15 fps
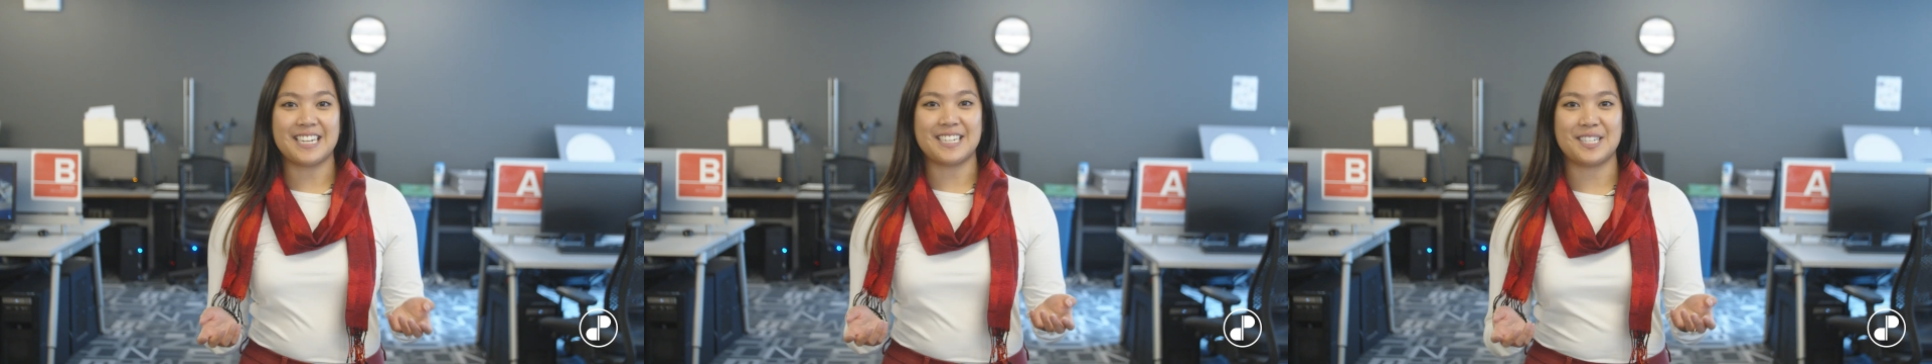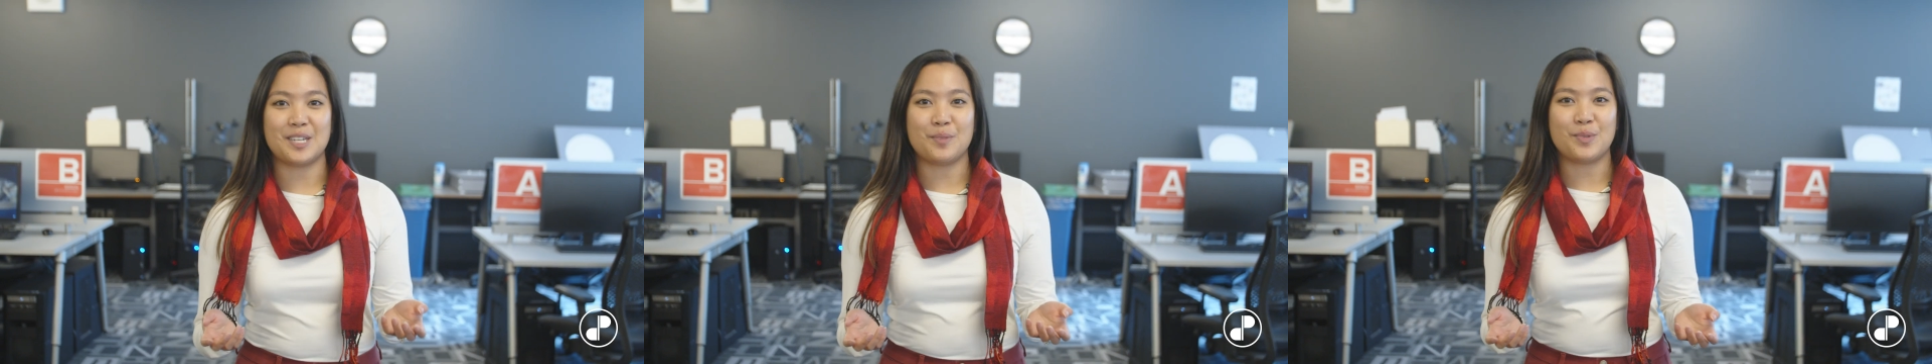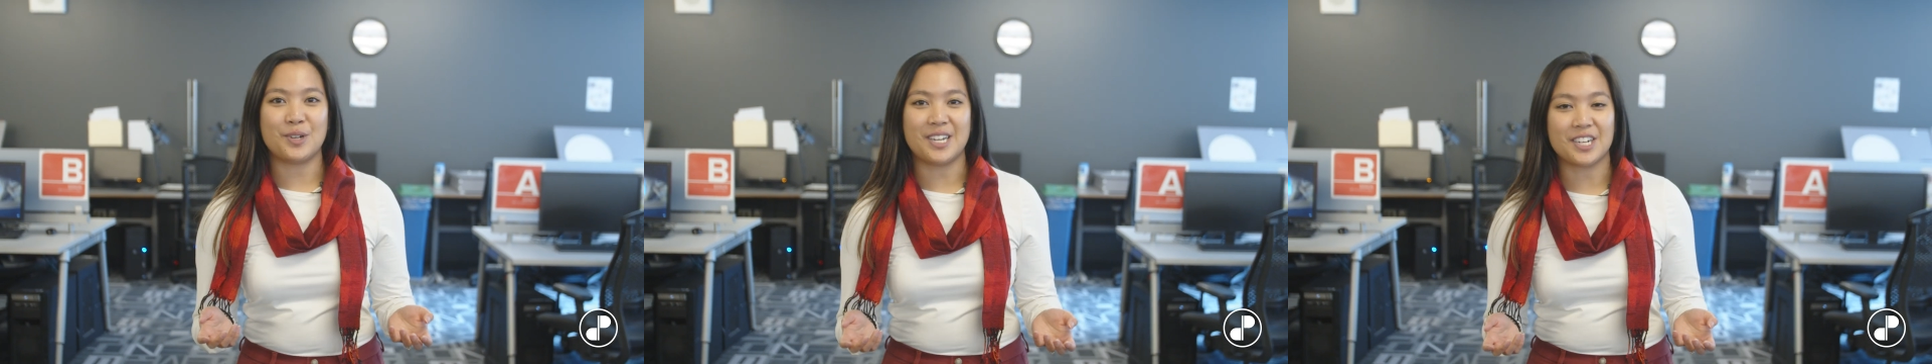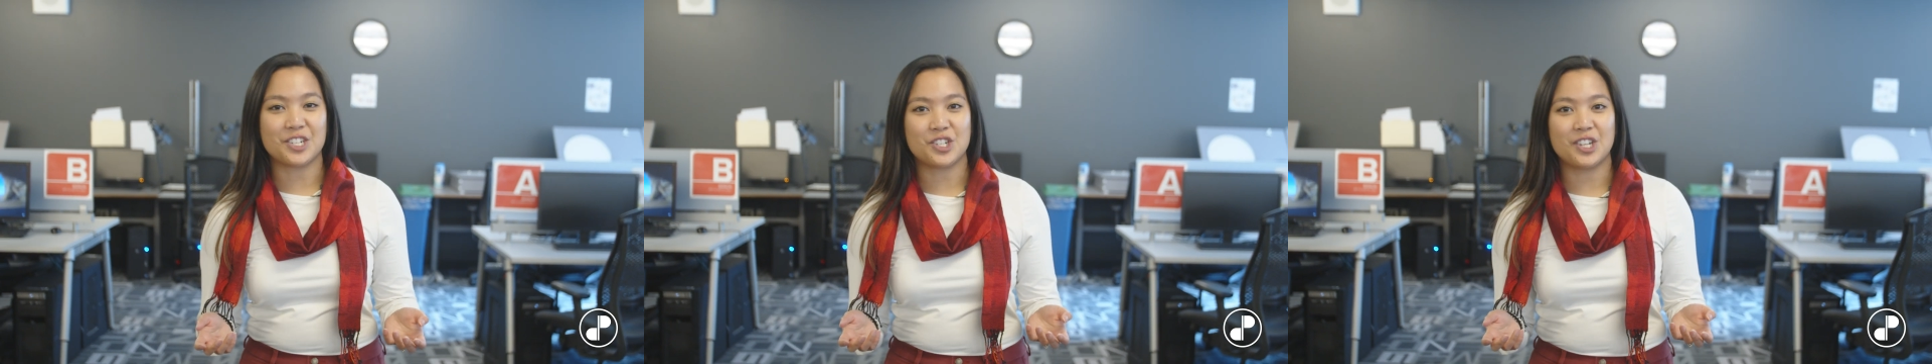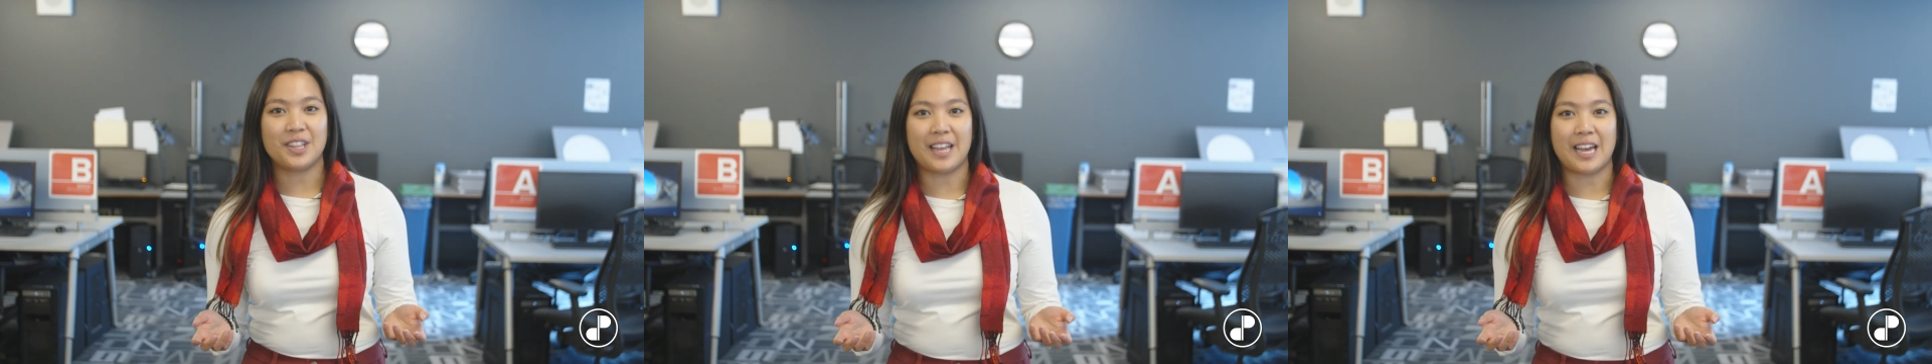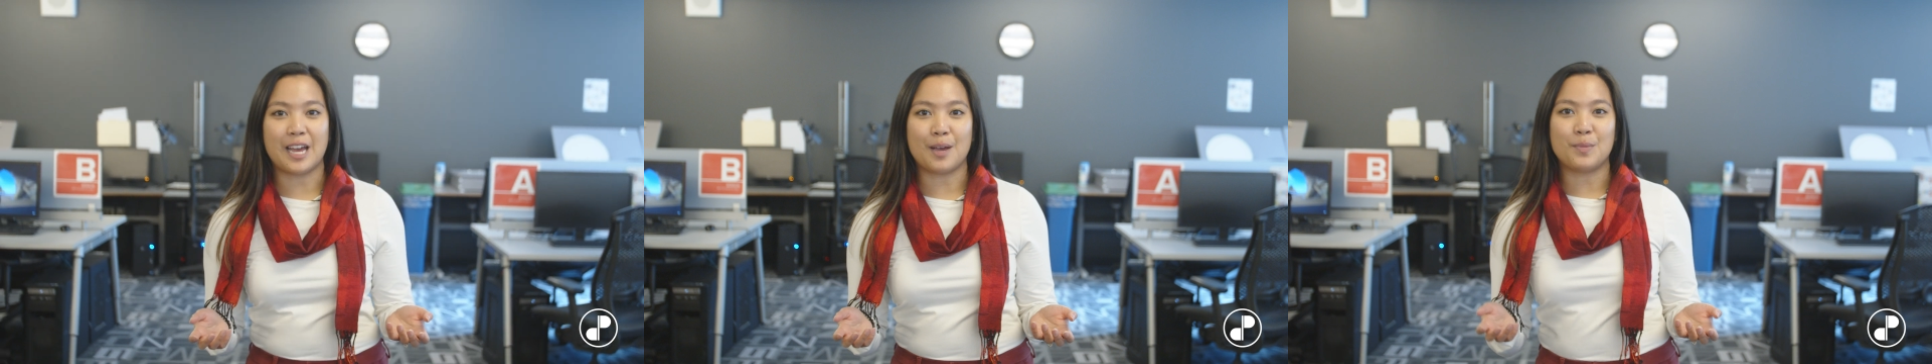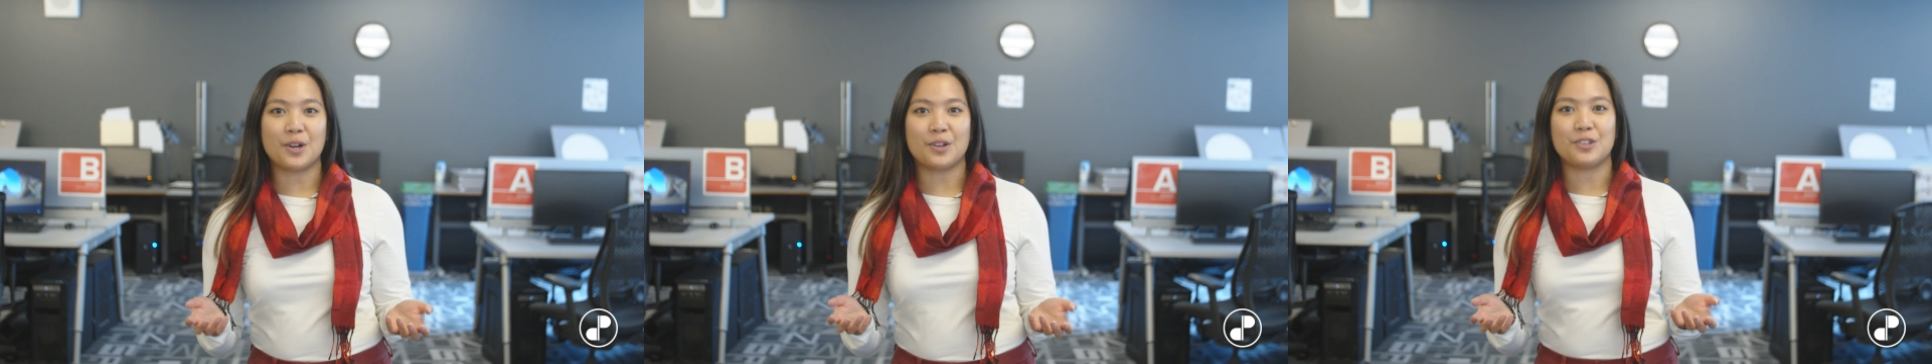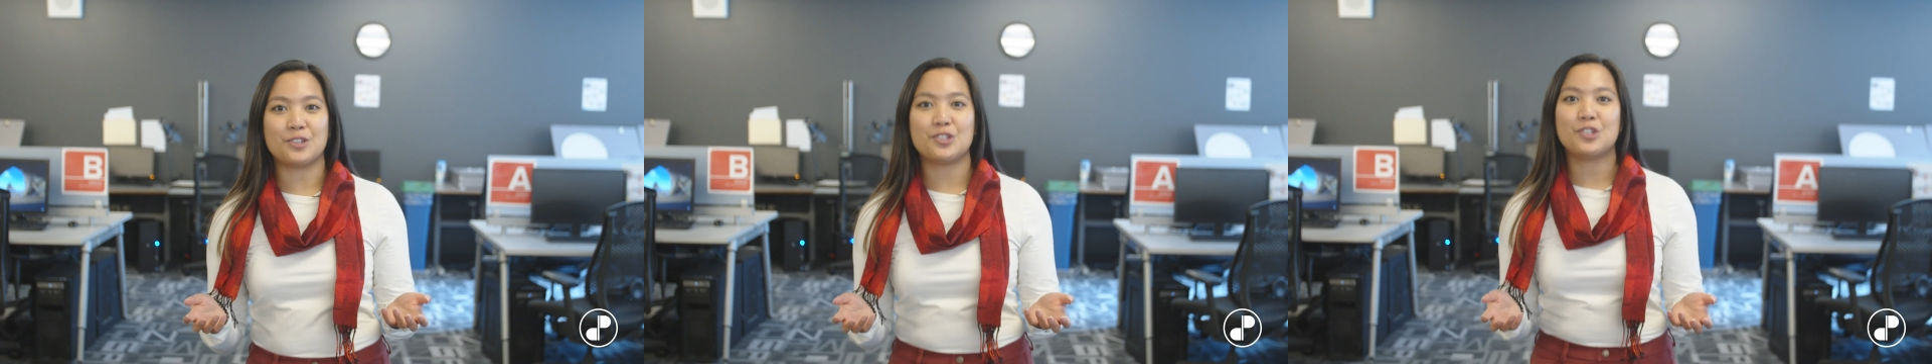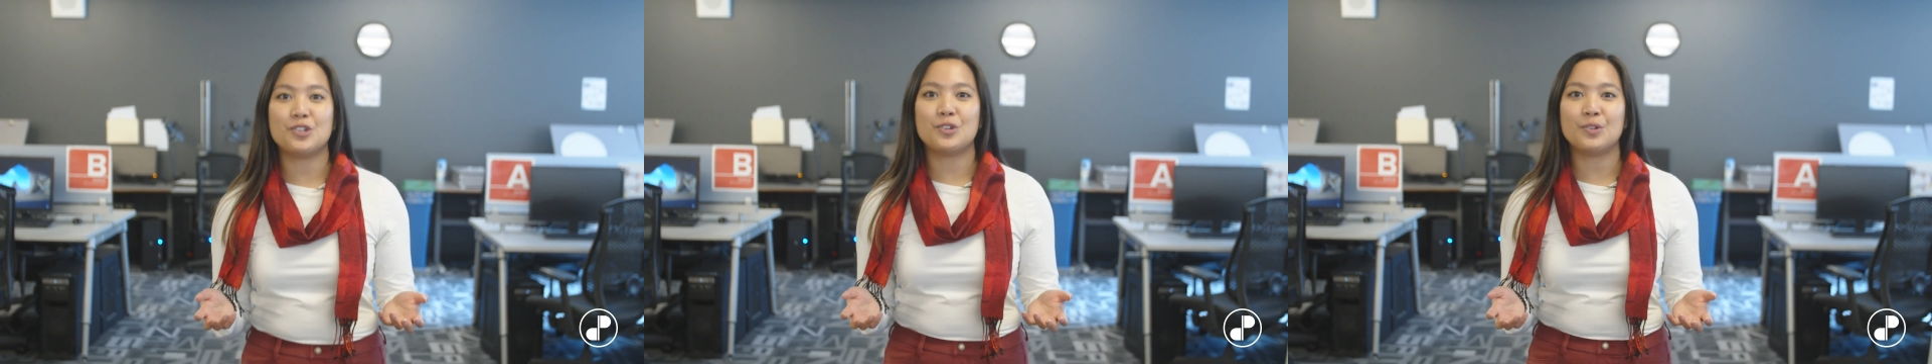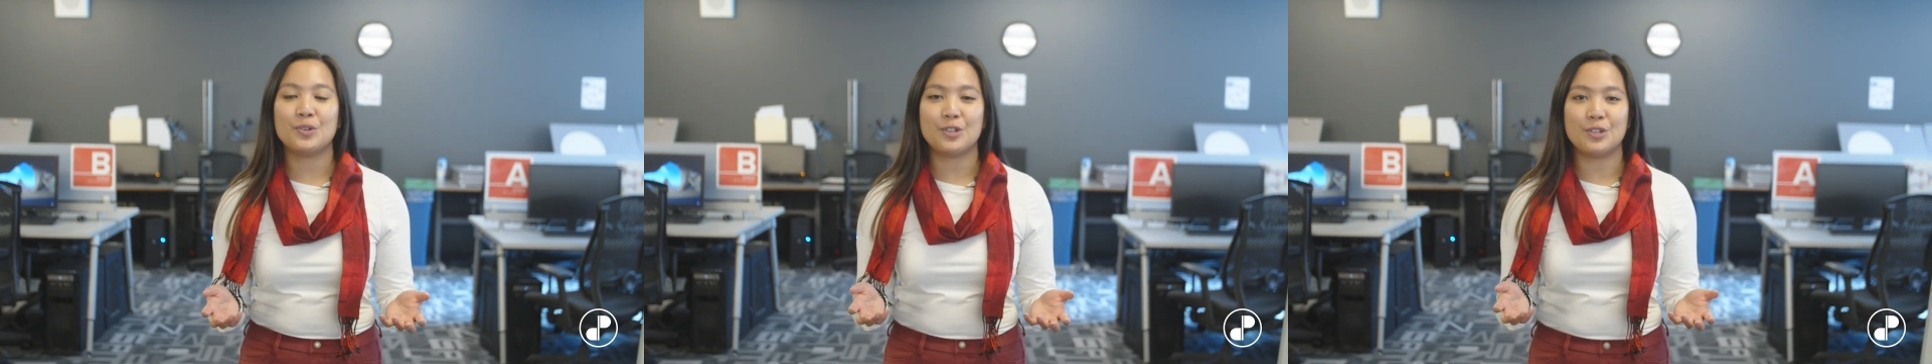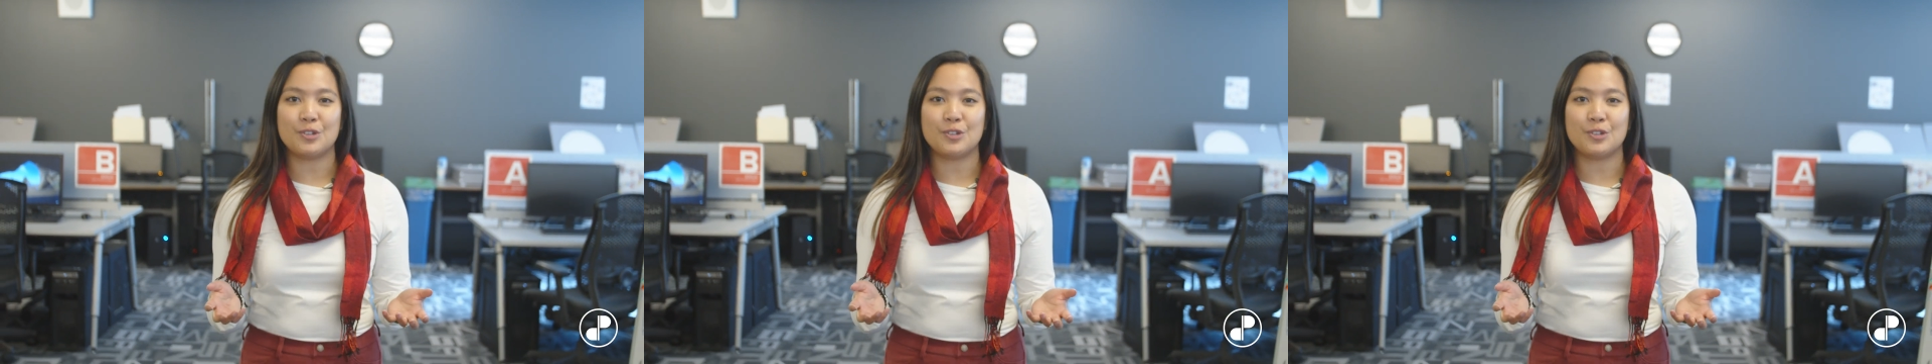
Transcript: Tesla Production Lab are the two